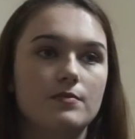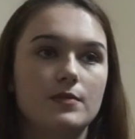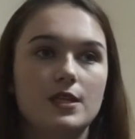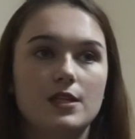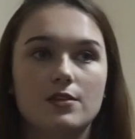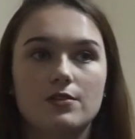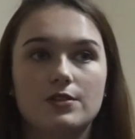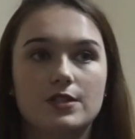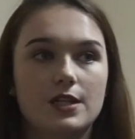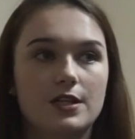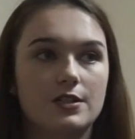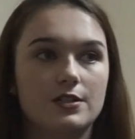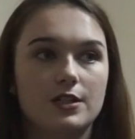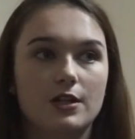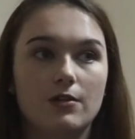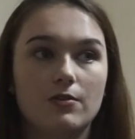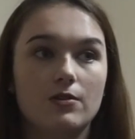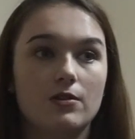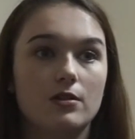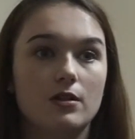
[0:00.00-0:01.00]
either take a
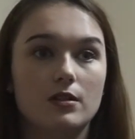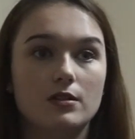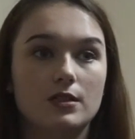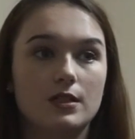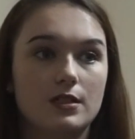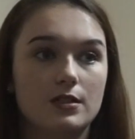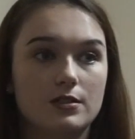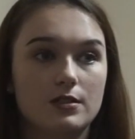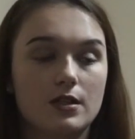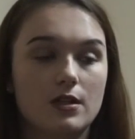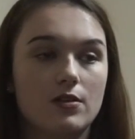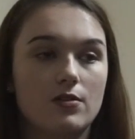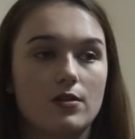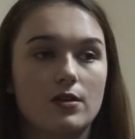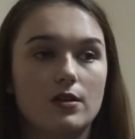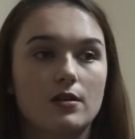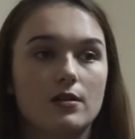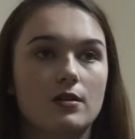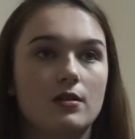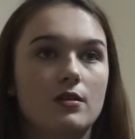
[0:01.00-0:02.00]
shower or not take a shower,